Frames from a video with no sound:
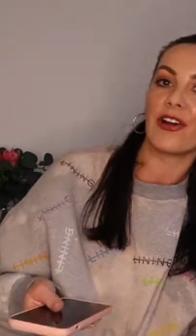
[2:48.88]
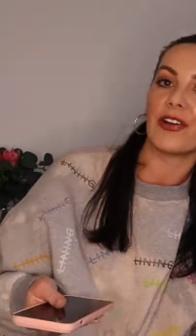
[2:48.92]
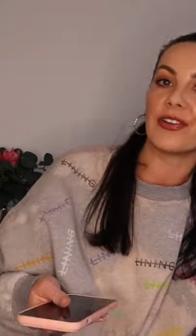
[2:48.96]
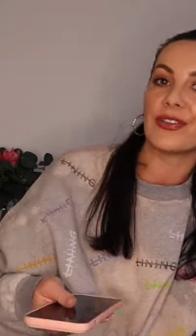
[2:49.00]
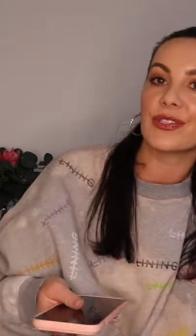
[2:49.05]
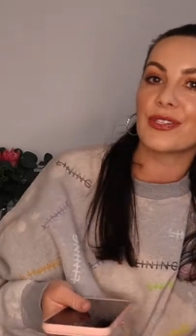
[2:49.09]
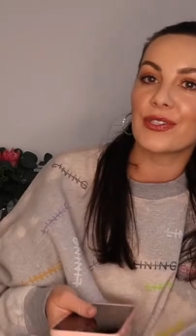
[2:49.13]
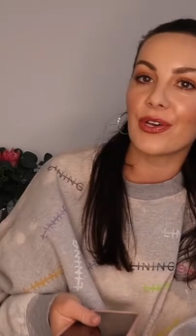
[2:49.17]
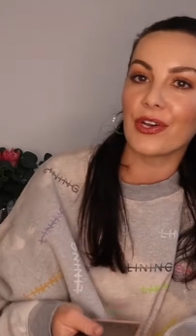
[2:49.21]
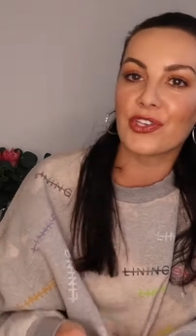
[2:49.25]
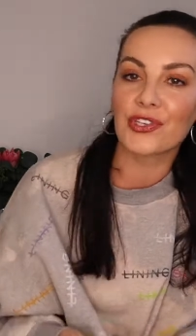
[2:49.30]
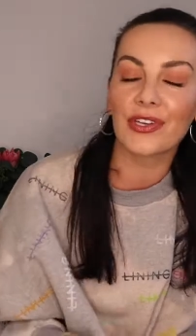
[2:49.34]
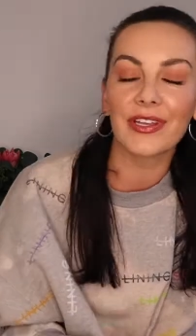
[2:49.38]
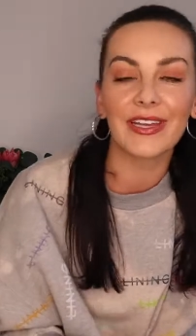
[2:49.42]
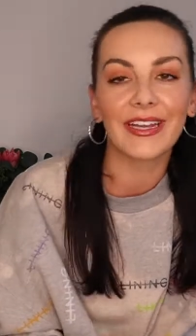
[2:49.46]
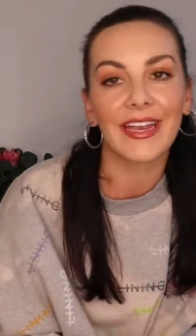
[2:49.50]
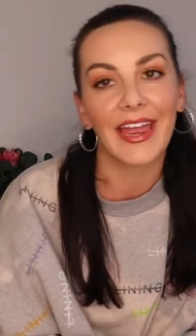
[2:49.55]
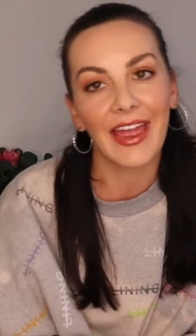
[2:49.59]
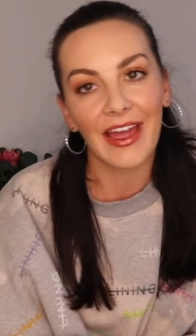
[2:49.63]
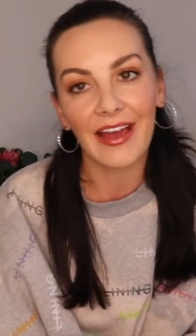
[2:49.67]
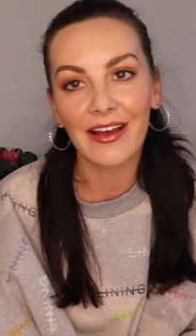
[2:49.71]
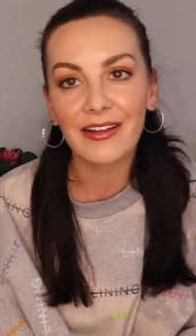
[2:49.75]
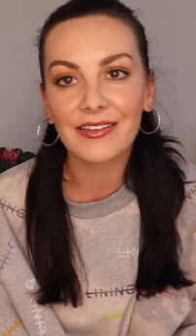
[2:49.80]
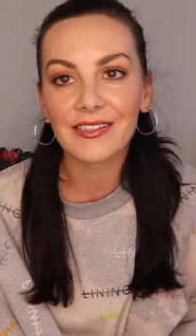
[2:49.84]
own social
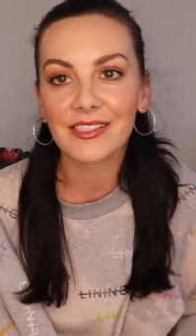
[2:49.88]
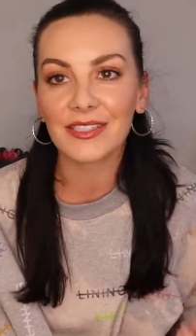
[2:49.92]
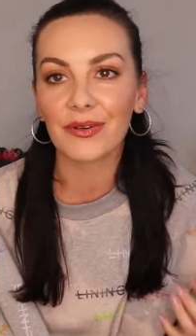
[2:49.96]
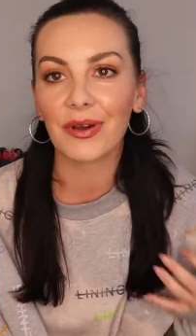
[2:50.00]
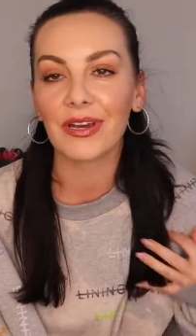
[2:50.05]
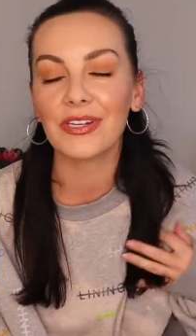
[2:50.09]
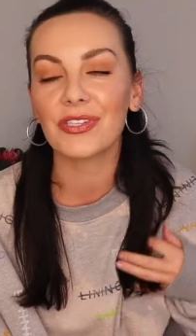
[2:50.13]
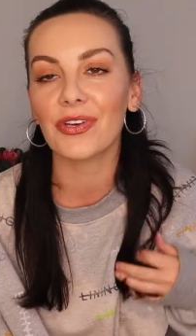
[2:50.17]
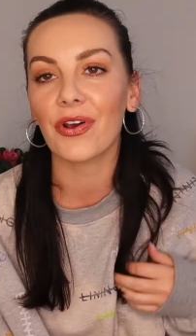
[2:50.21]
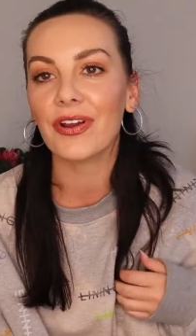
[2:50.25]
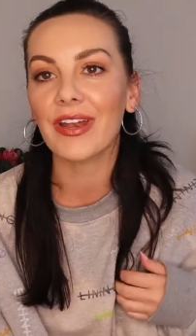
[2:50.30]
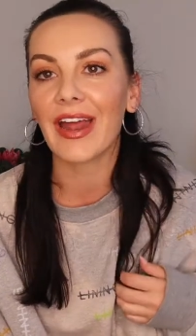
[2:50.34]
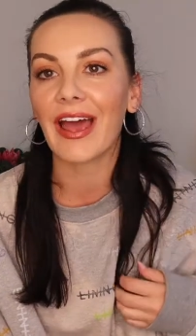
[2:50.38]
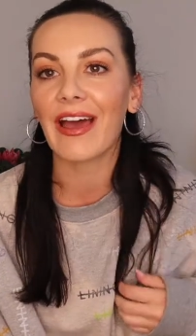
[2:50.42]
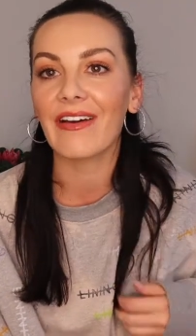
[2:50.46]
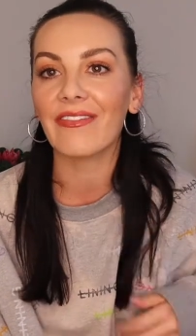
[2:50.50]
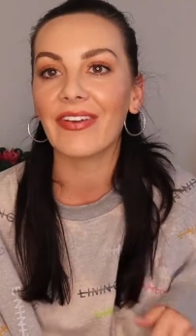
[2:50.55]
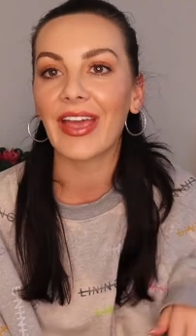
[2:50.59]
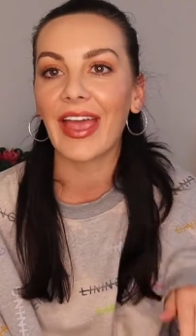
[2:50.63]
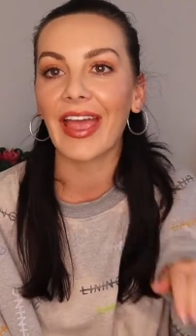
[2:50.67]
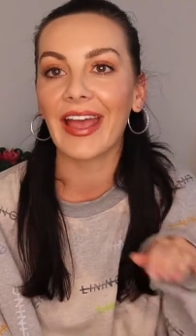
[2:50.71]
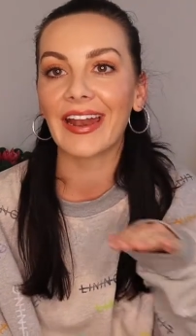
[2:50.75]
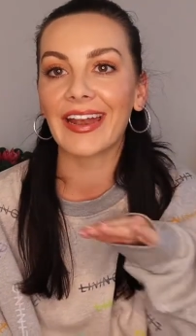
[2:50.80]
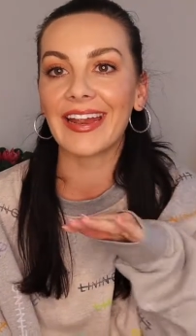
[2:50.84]
account, so I don't
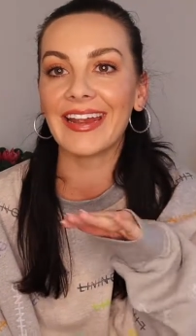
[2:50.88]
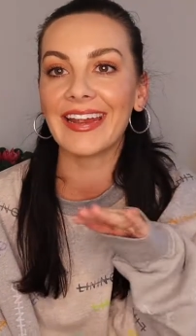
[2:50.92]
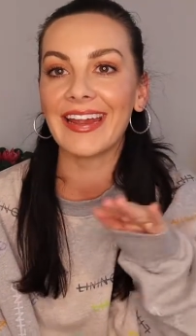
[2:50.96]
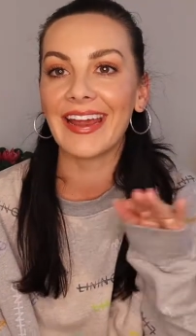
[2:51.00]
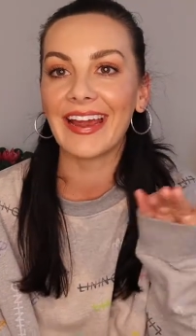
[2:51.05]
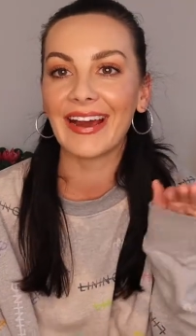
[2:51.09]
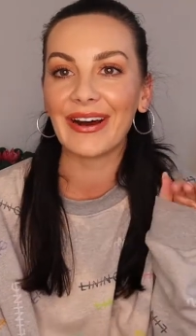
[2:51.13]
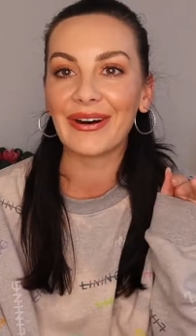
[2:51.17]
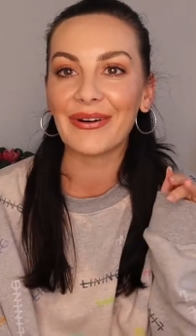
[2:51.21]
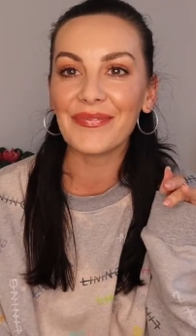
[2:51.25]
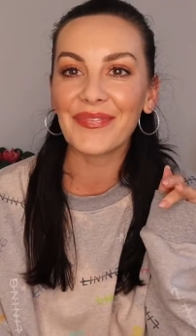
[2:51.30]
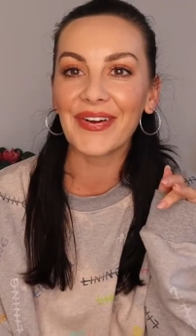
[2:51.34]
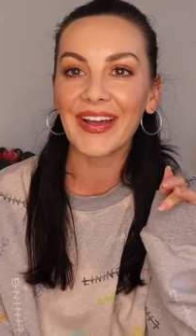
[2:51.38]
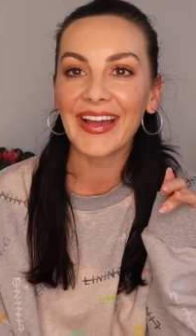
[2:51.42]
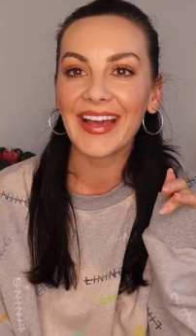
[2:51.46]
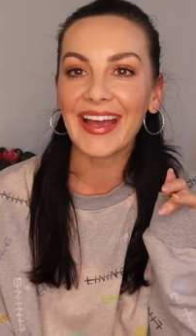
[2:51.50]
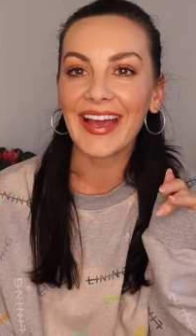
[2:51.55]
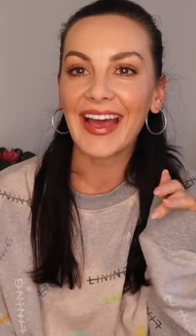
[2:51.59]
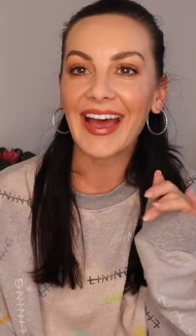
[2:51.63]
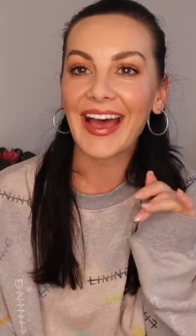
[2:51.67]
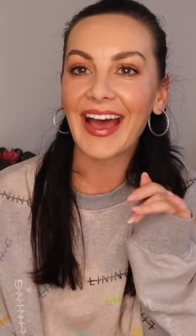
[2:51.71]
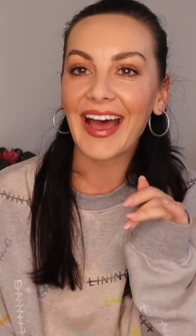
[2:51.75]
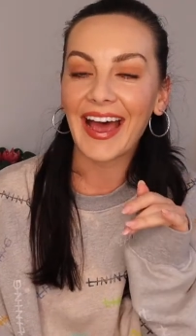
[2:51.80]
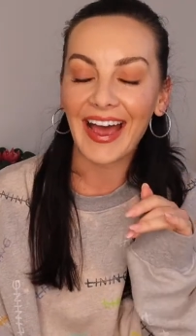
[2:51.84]
have any help
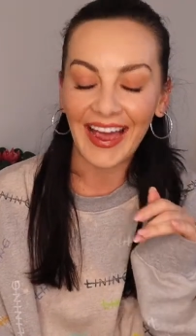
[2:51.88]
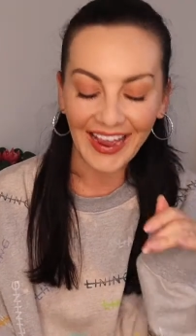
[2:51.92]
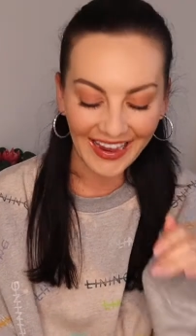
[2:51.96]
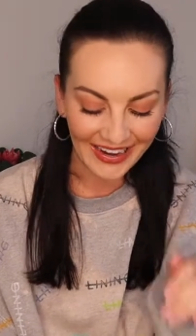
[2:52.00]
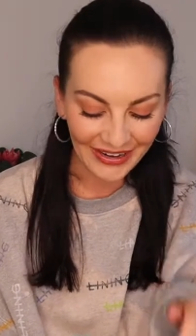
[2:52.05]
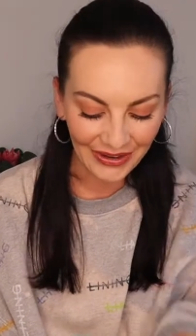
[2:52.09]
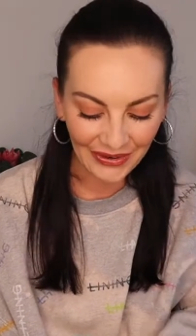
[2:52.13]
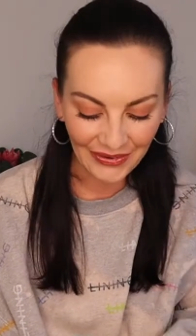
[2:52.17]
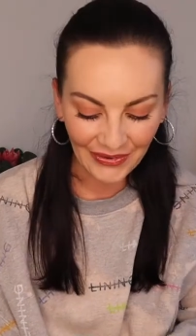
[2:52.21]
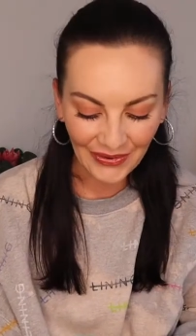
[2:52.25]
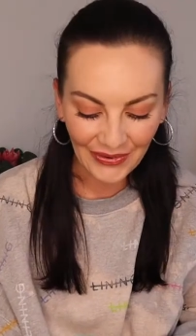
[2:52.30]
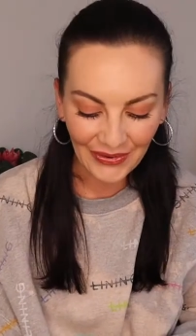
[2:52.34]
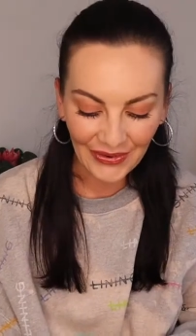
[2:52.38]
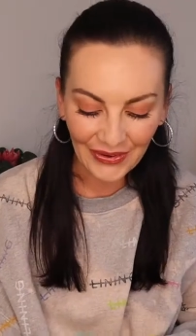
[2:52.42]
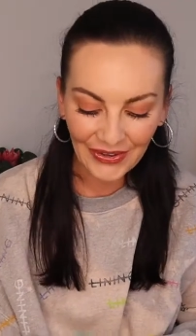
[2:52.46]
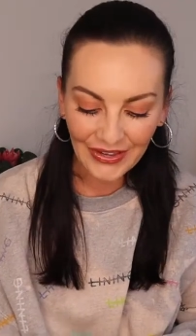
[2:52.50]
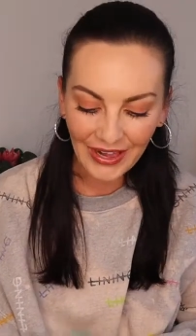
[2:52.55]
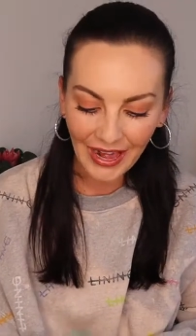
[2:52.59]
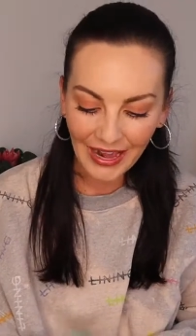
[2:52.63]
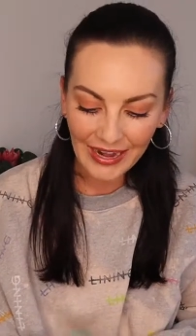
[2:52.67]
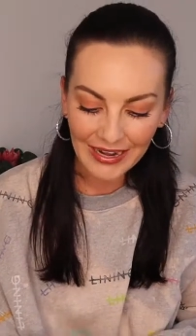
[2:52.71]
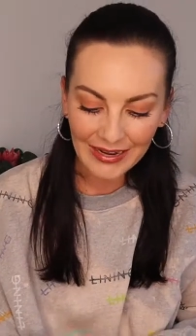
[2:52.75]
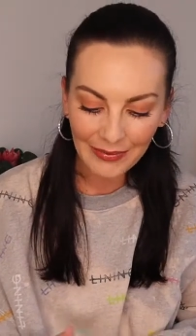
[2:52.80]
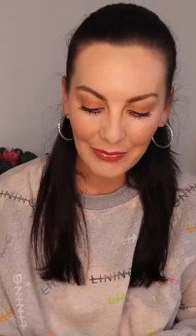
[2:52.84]
at all
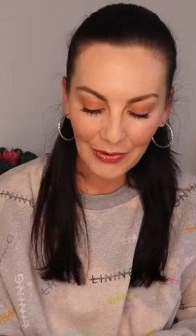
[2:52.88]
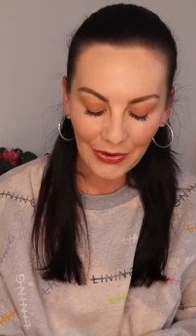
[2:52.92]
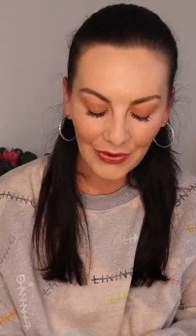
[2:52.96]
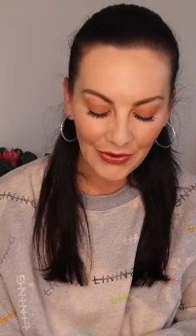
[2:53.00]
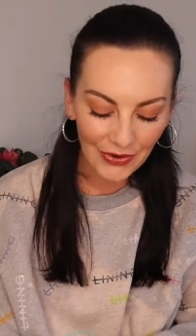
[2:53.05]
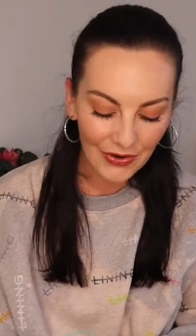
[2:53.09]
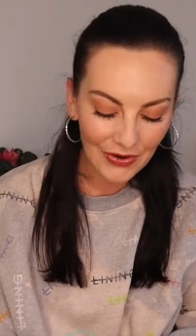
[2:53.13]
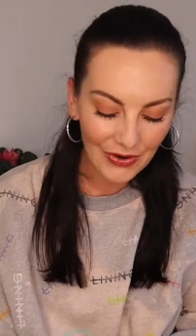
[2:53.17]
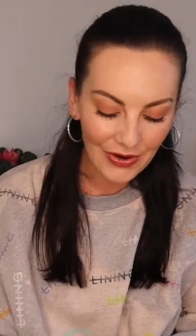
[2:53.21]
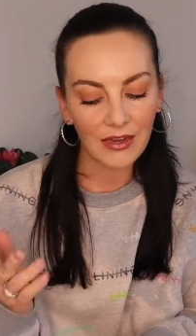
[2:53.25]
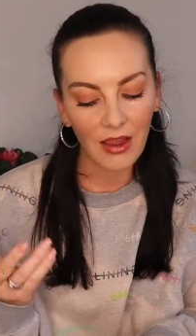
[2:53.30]
anymore.